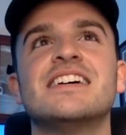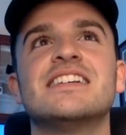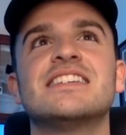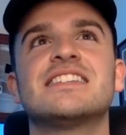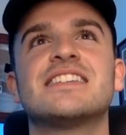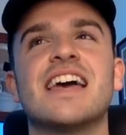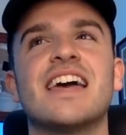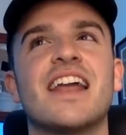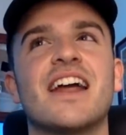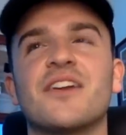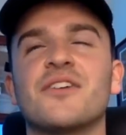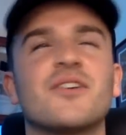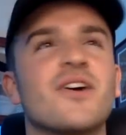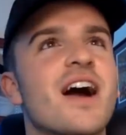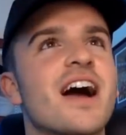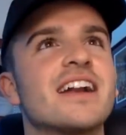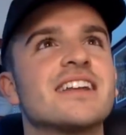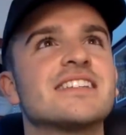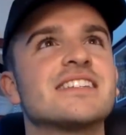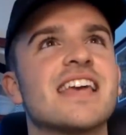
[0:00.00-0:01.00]
said, I don't know
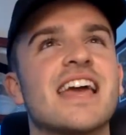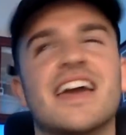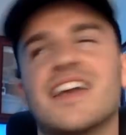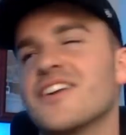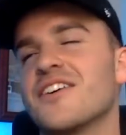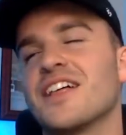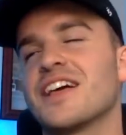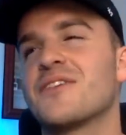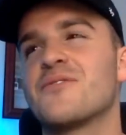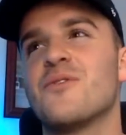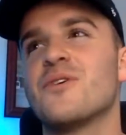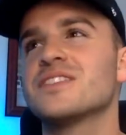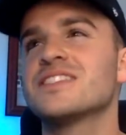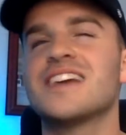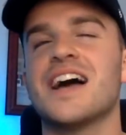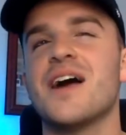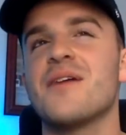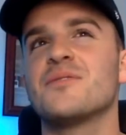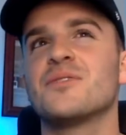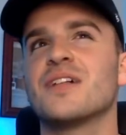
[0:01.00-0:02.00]
how to say it, or like one
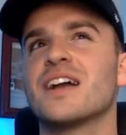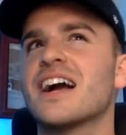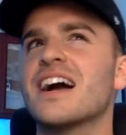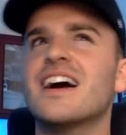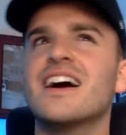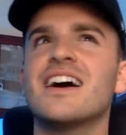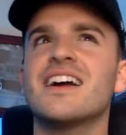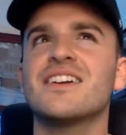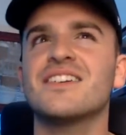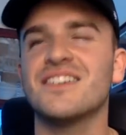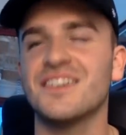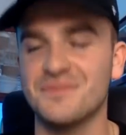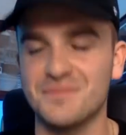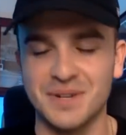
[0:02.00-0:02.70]
time you're like, I don't know,